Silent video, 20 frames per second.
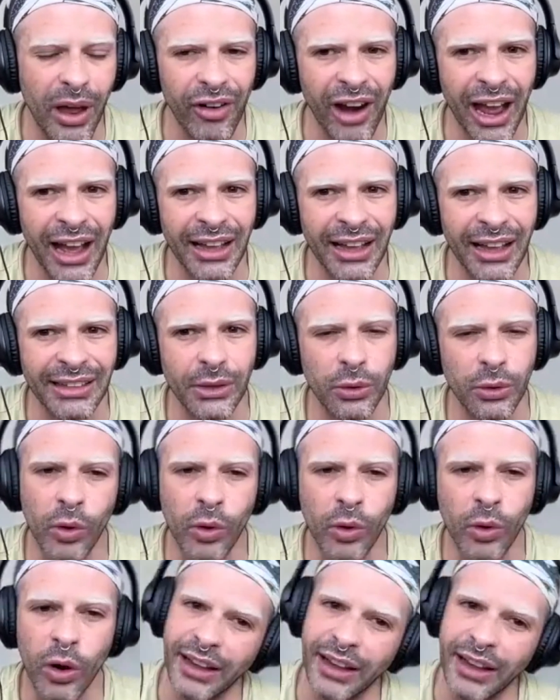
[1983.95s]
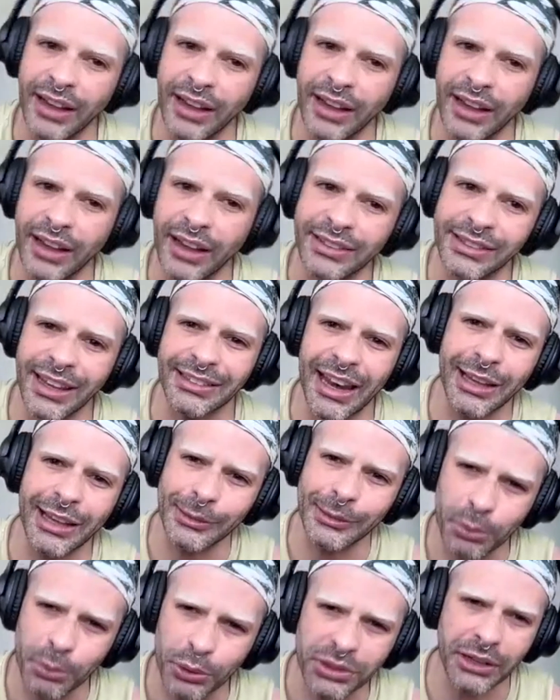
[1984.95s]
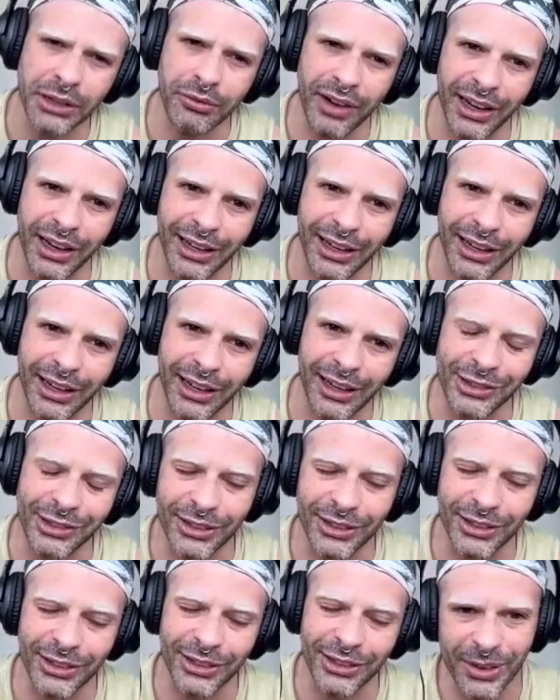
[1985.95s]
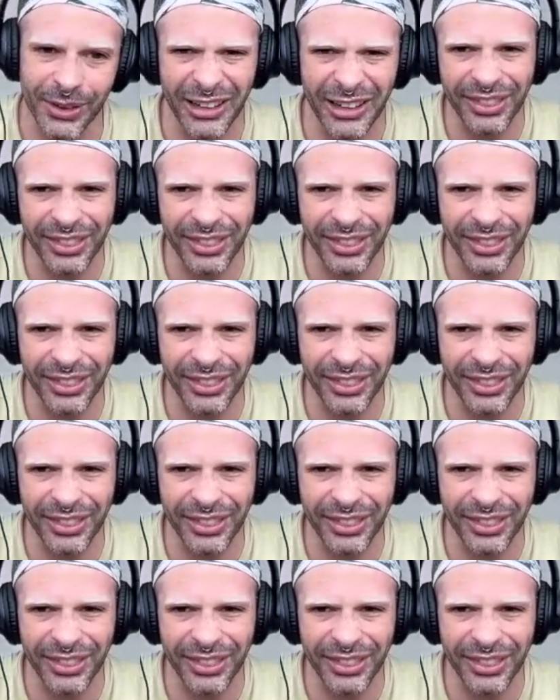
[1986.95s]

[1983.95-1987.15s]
whereas what I see is that he's putting regulations.